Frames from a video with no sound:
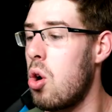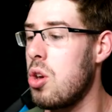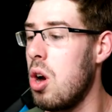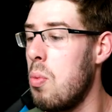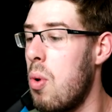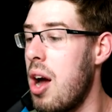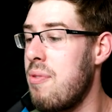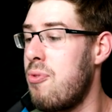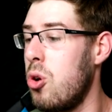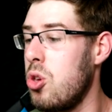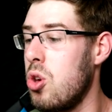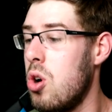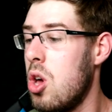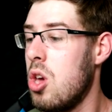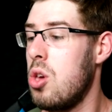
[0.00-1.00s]
or your wife or
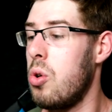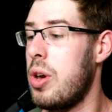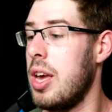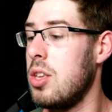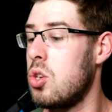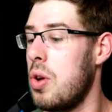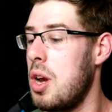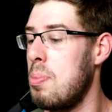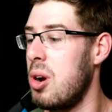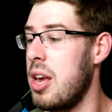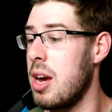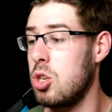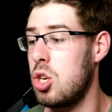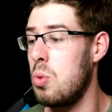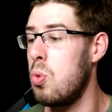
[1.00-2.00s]
your, your kids or
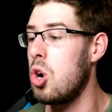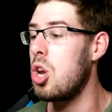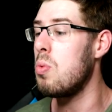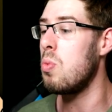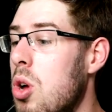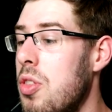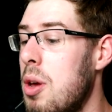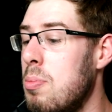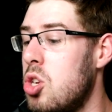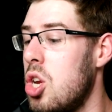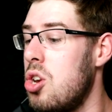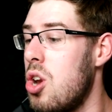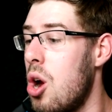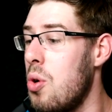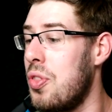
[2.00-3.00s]
anybody else. You wouldn't want them to
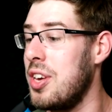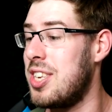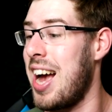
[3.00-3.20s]
know this